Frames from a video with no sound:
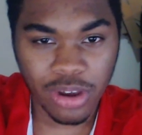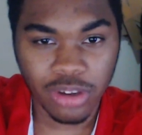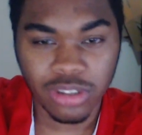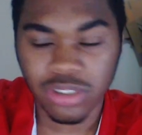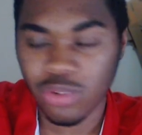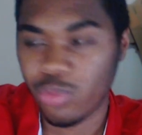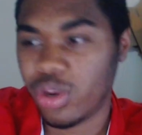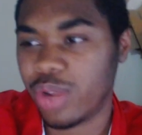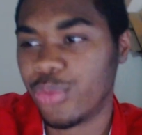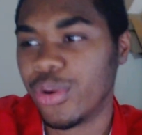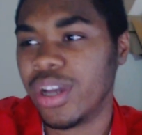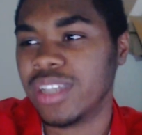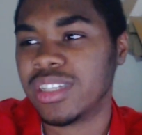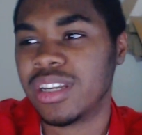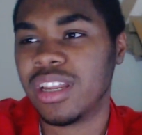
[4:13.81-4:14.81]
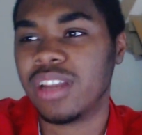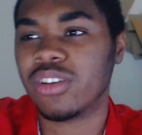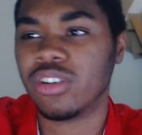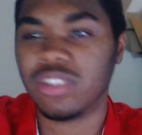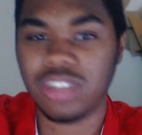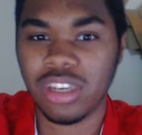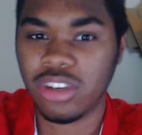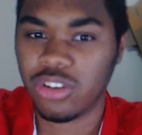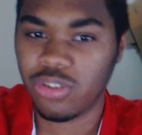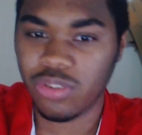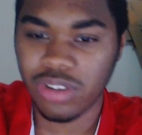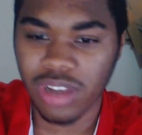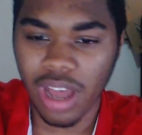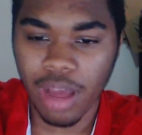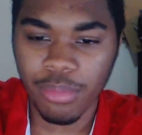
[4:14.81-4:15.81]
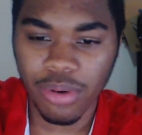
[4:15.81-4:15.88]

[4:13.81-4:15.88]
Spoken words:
into winning ways and then continue doing that.